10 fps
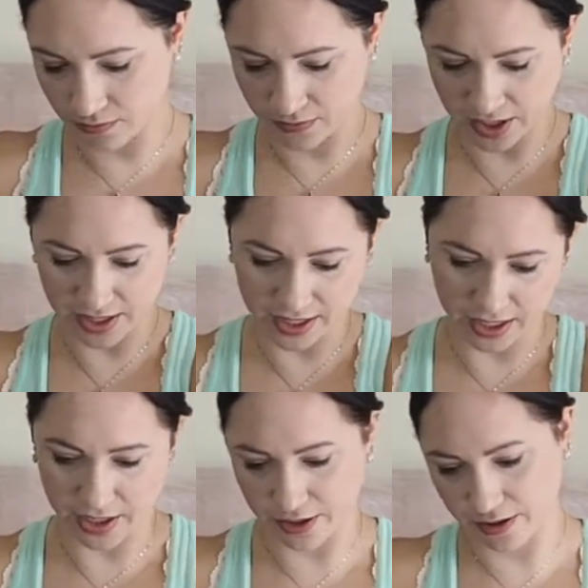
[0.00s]
Let's see
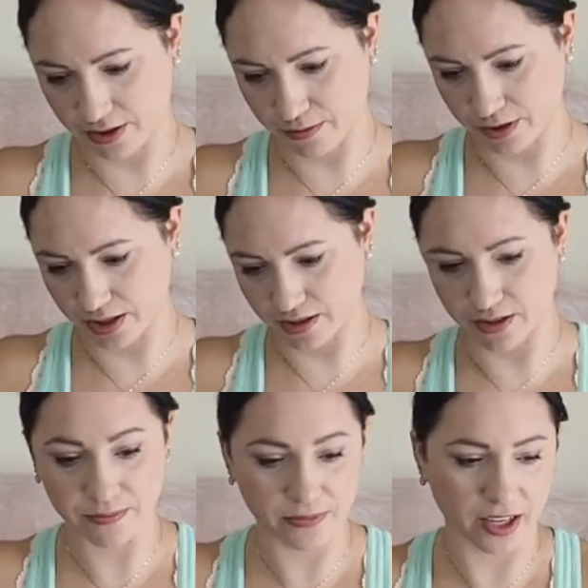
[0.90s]
here. I know what these are.
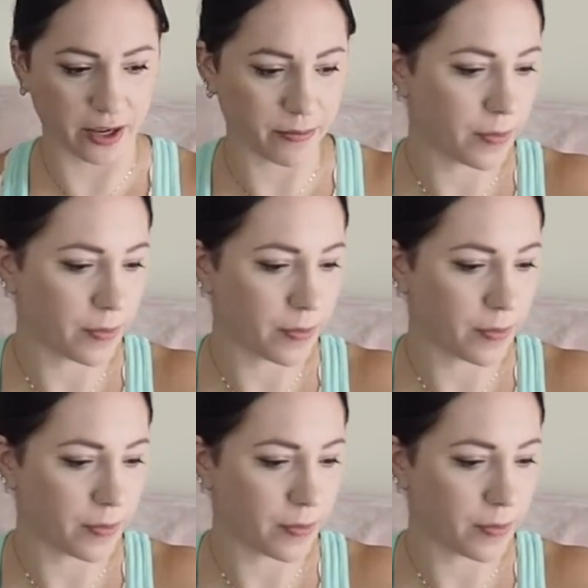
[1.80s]
Okay.